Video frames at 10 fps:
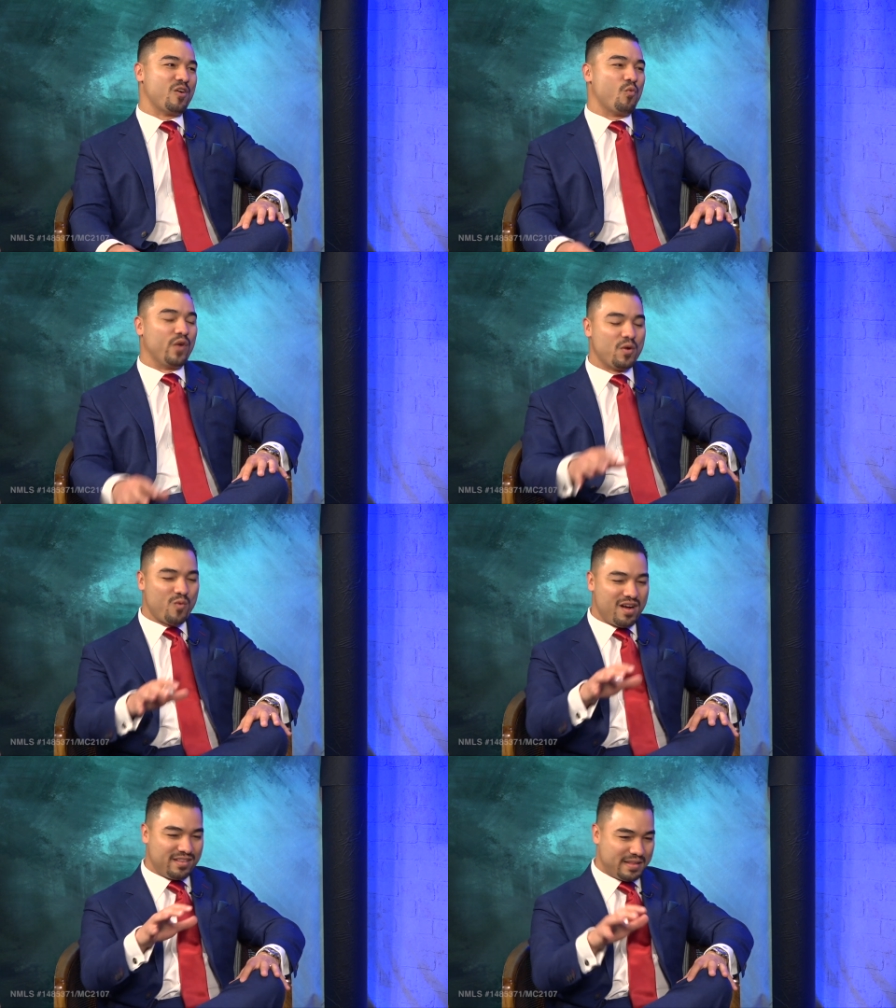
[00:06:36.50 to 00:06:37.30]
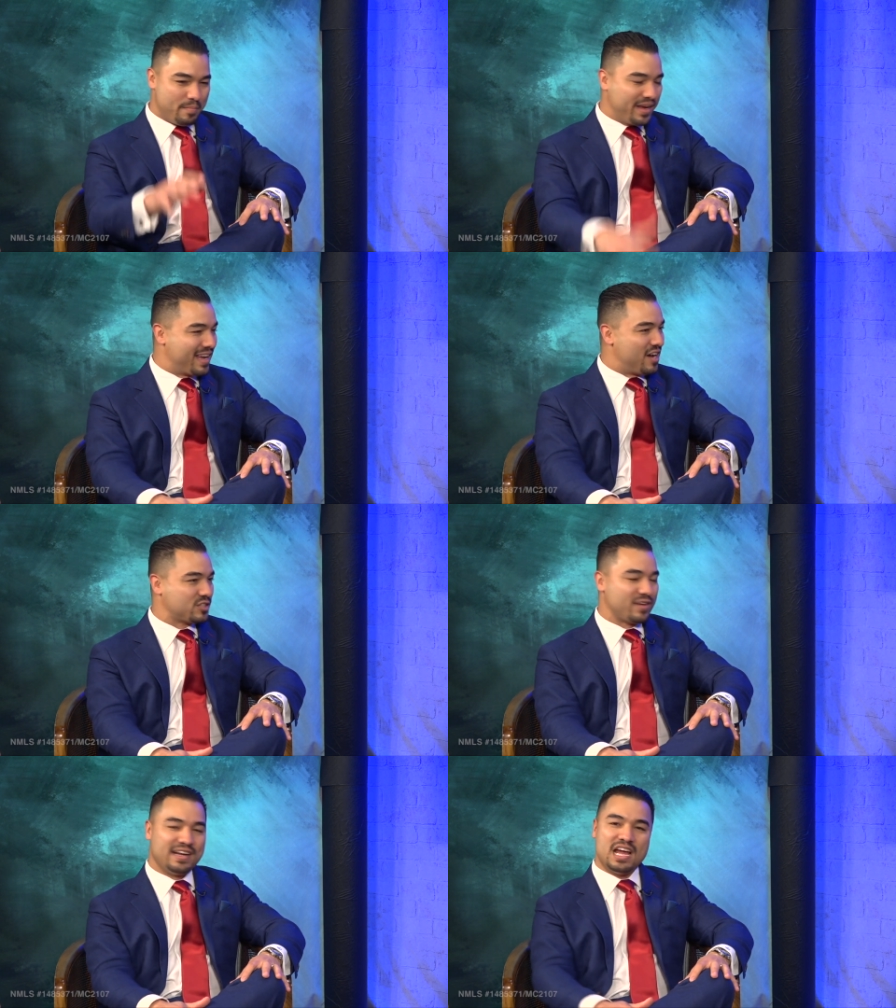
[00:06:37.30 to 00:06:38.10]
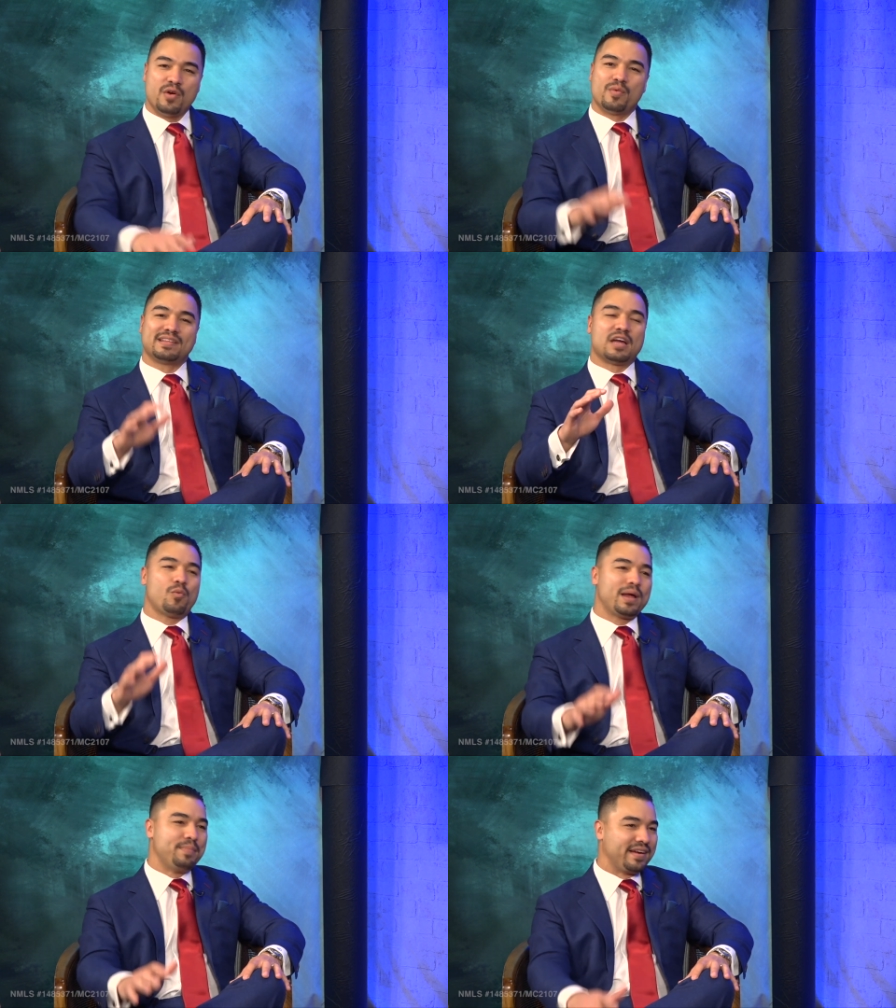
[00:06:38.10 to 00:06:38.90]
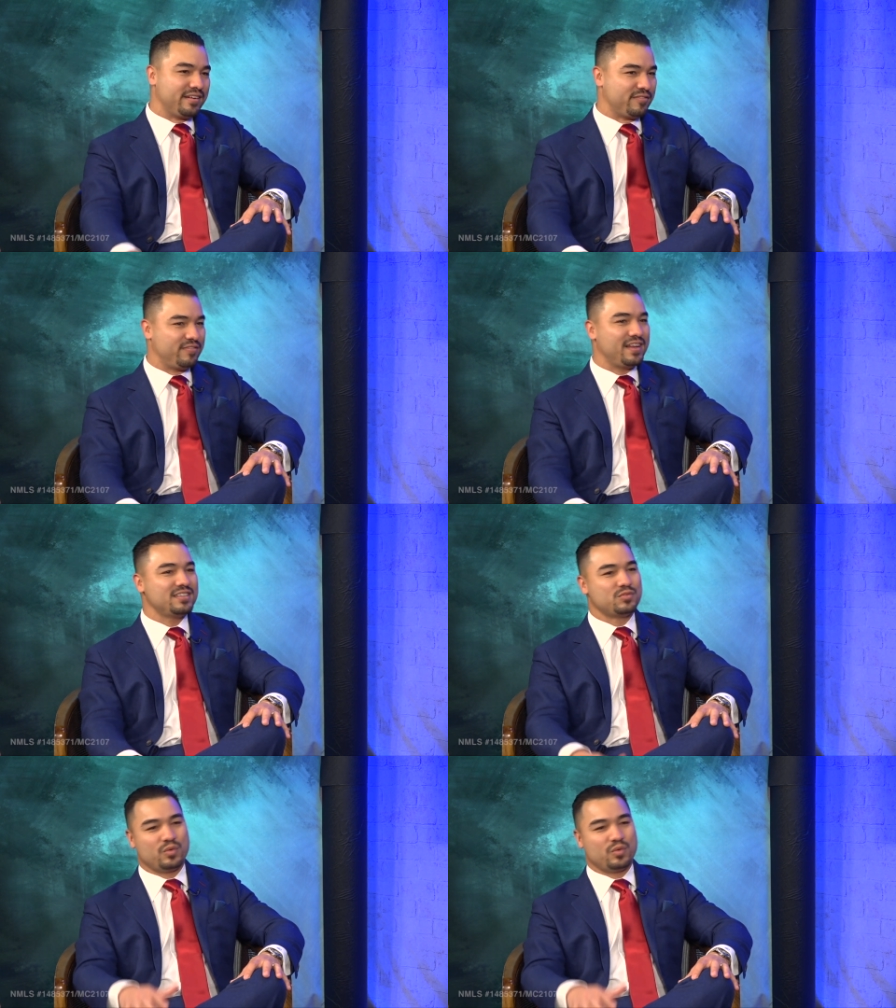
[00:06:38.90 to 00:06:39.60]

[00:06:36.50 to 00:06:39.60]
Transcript: We want the big house right now. We want that white picketed fence.